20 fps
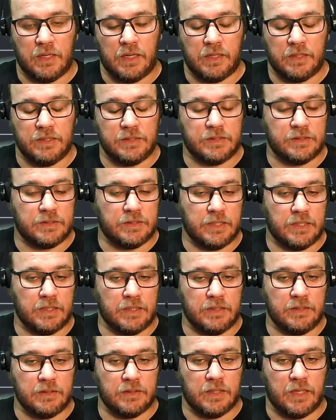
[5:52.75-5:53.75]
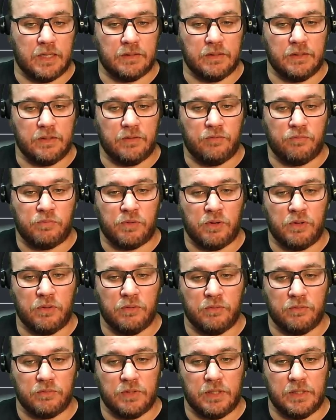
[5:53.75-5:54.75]
is checking that if
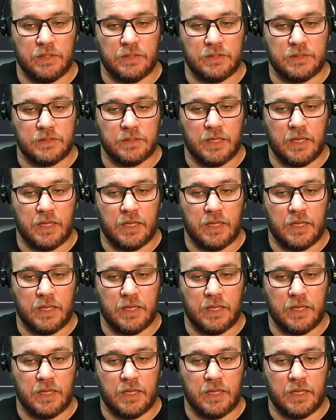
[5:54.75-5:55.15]
product is